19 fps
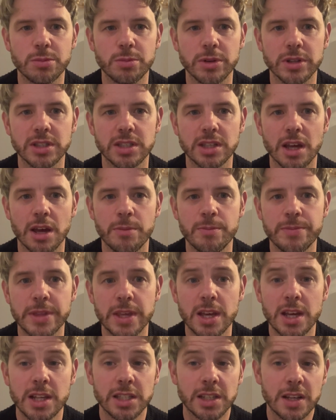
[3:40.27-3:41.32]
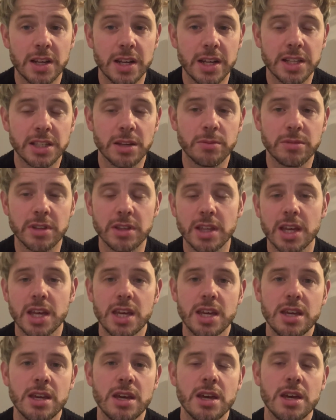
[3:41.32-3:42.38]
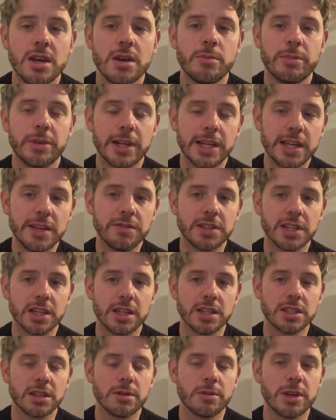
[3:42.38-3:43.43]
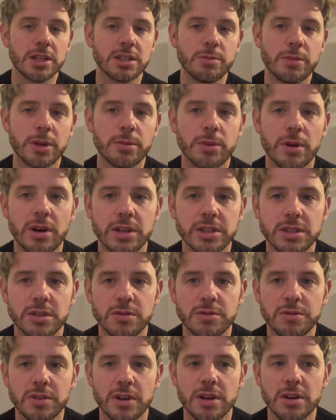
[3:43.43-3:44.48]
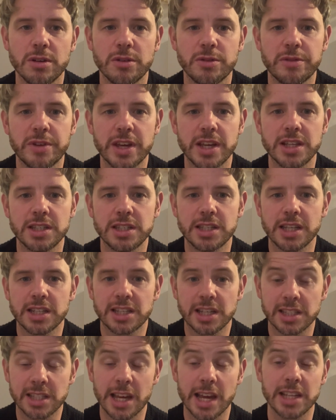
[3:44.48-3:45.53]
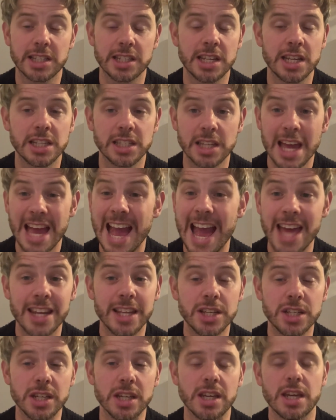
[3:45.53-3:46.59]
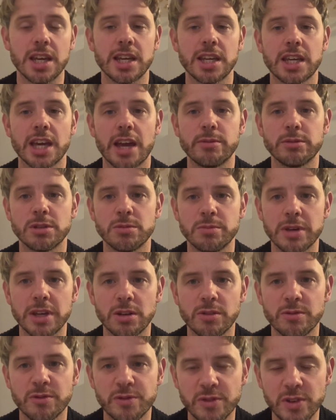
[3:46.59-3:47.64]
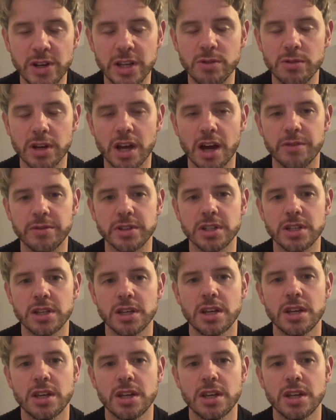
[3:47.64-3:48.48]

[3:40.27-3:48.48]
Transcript: But it's clearly something that he believes in is a big part of his success and his energy in games and being fully recovered.